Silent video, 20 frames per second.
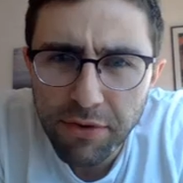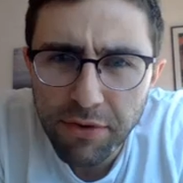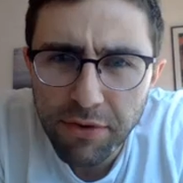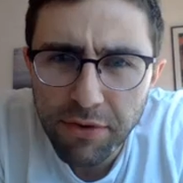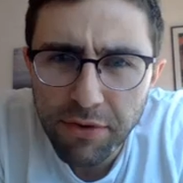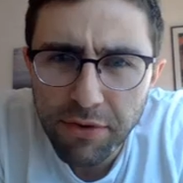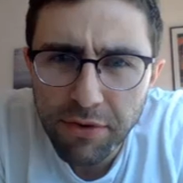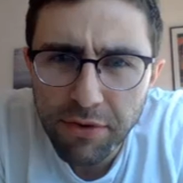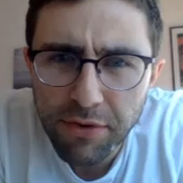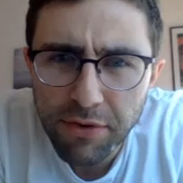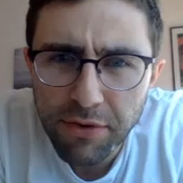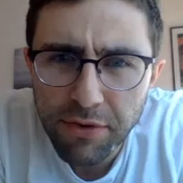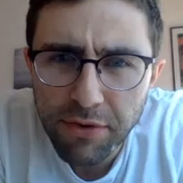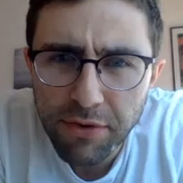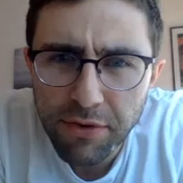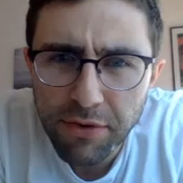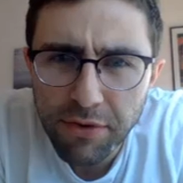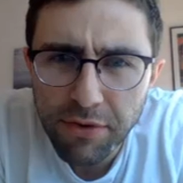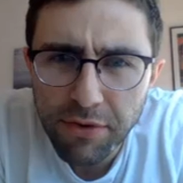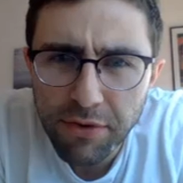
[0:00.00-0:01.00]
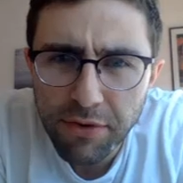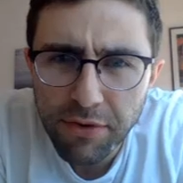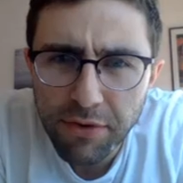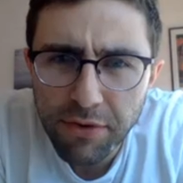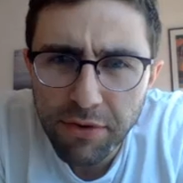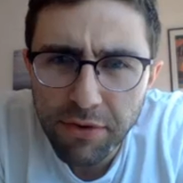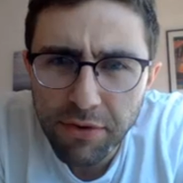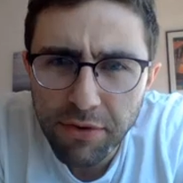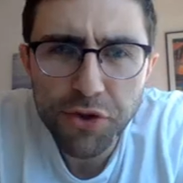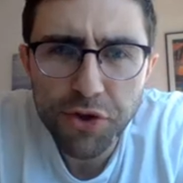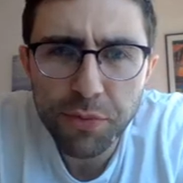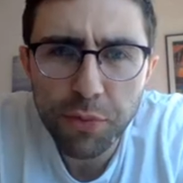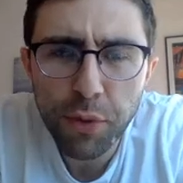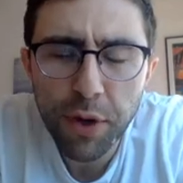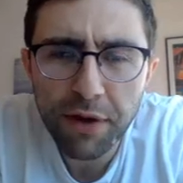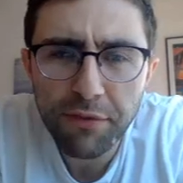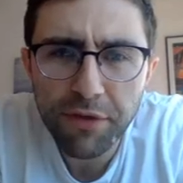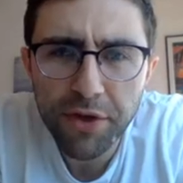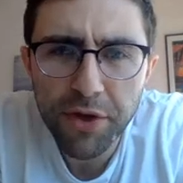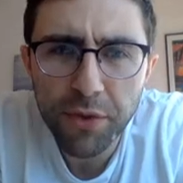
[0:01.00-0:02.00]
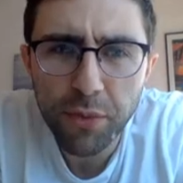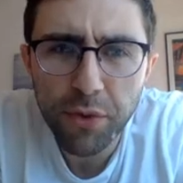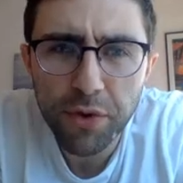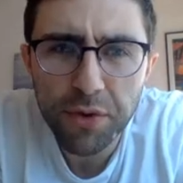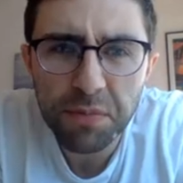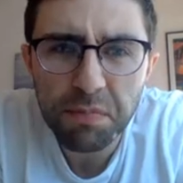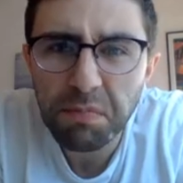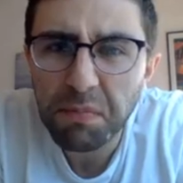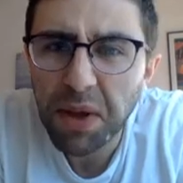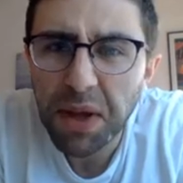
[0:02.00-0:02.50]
or contact me here on YouTube, whatever you want.